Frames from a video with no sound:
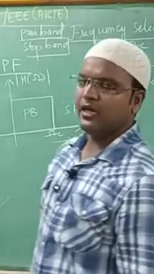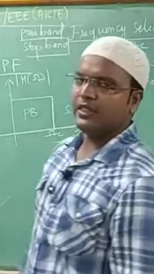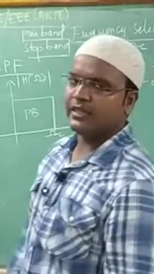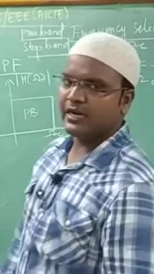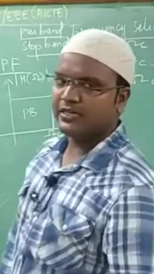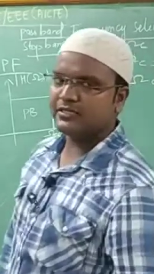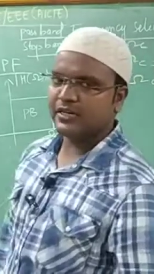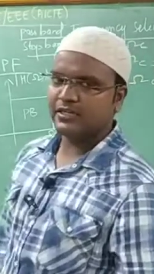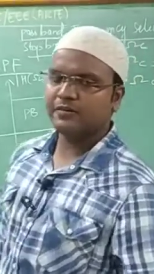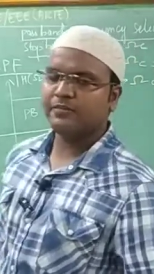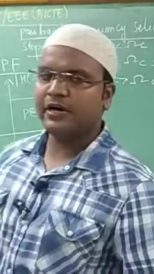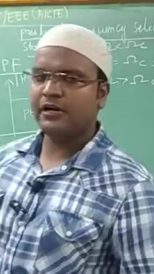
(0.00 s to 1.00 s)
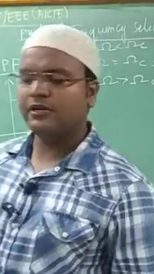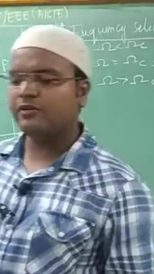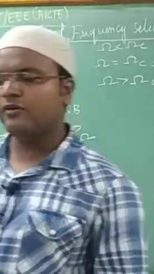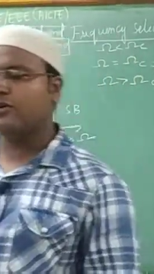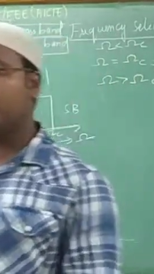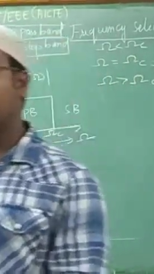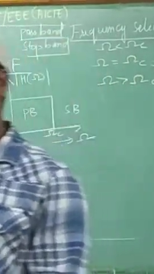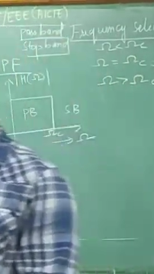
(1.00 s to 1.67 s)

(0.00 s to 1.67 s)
That is nothing but you will be